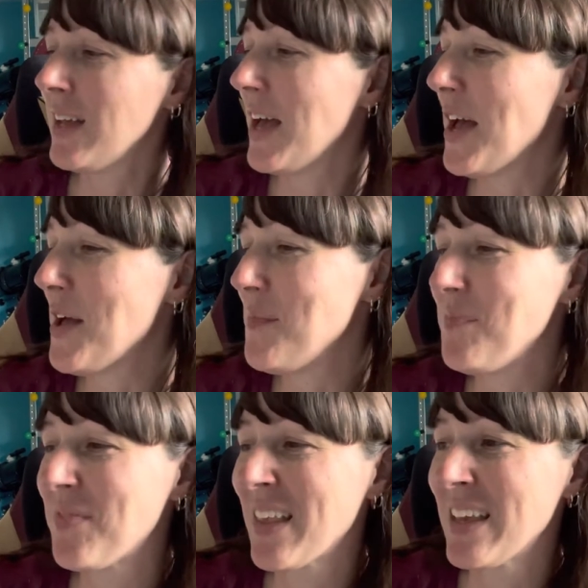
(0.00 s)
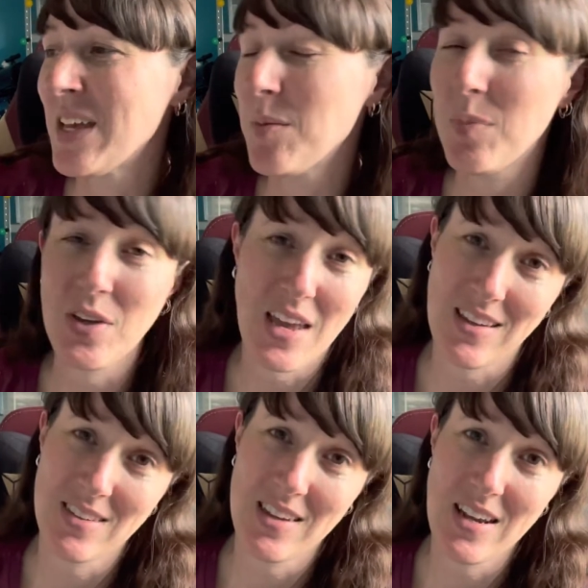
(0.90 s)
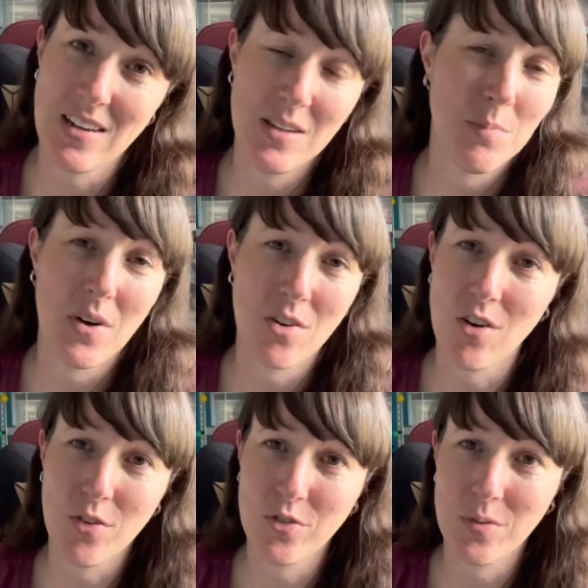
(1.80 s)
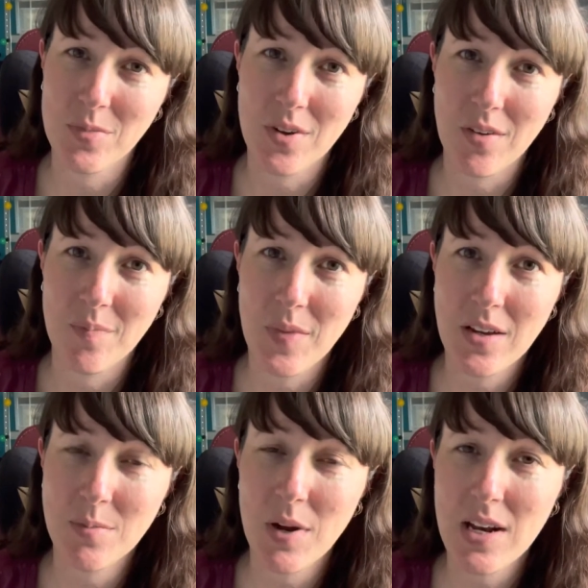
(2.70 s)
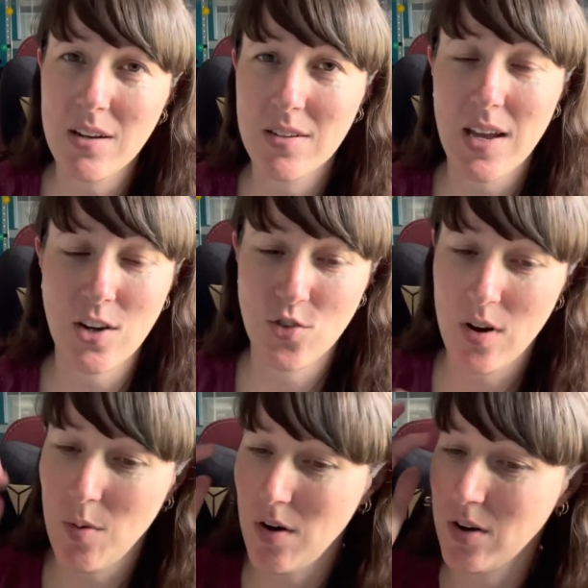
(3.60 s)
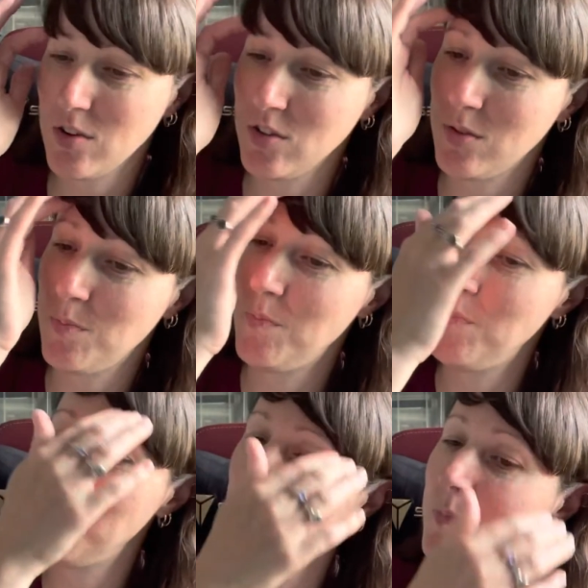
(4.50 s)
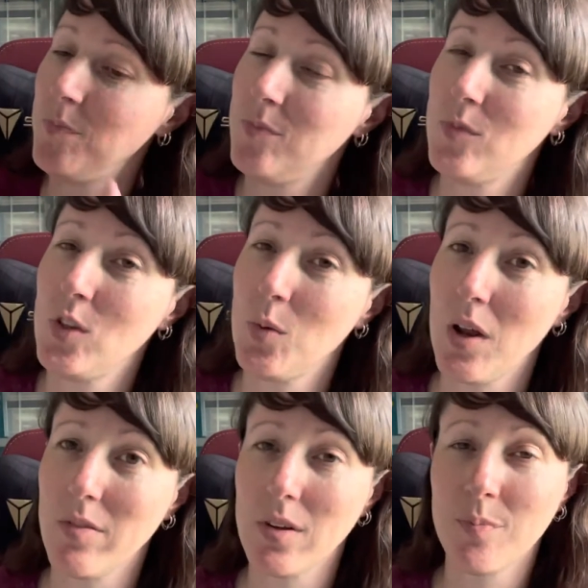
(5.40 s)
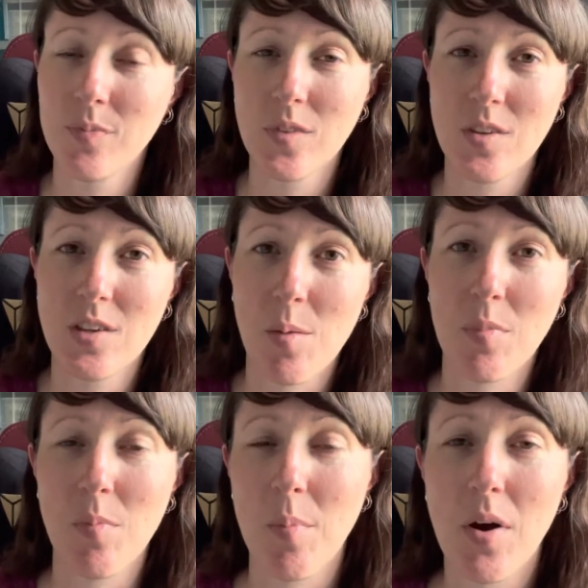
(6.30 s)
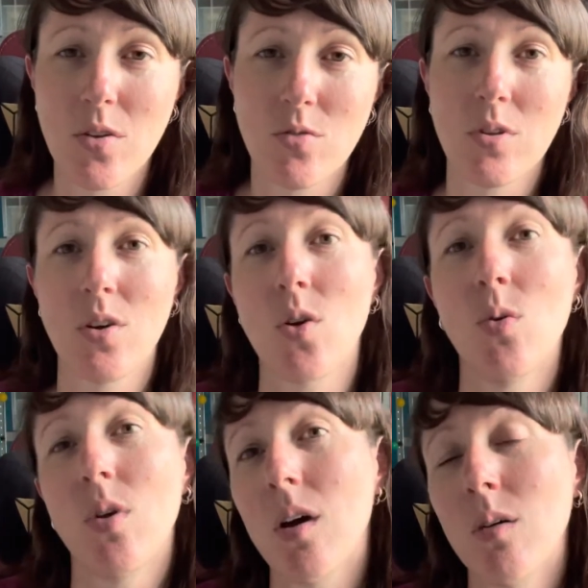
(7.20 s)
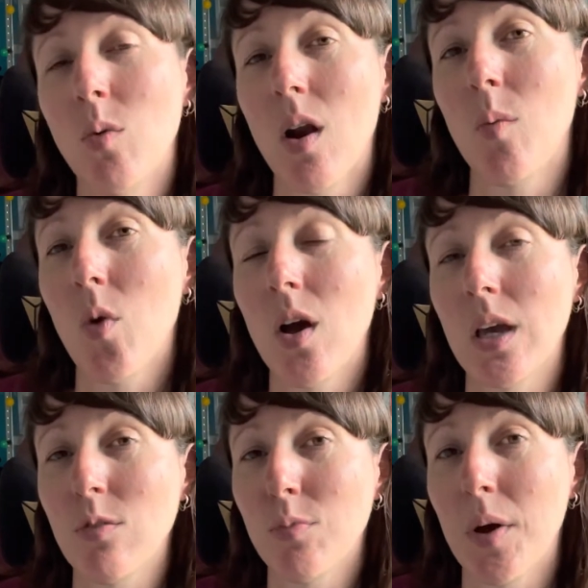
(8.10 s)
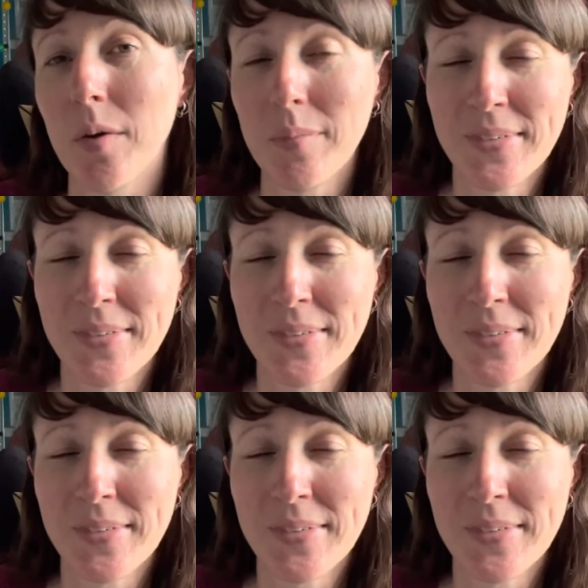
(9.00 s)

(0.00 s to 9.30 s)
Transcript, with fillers: Um, but yes, it is my craft room. So it is my little sanctuary where I can just do whatever and dump my parcels in a corner while I'm working from home.